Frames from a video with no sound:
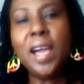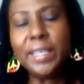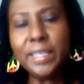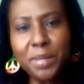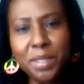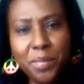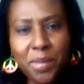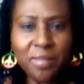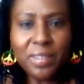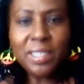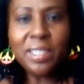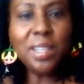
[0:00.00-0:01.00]
As Miss
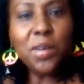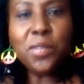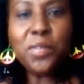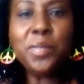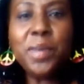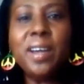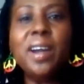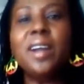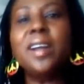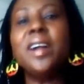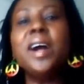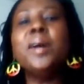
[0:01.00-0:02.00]
Mavis love make
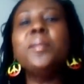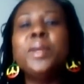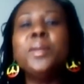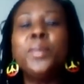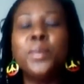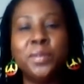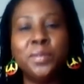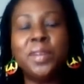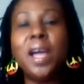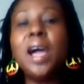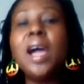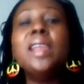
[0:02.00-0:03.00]
her cornmeal pudding,
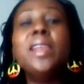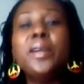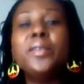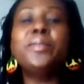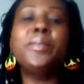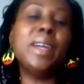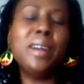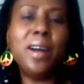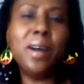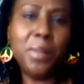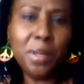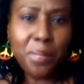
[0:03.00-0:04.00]
I love my
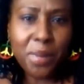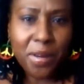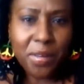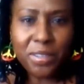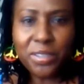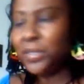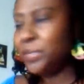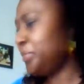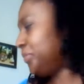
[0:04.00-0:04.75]
cornmeal porridge.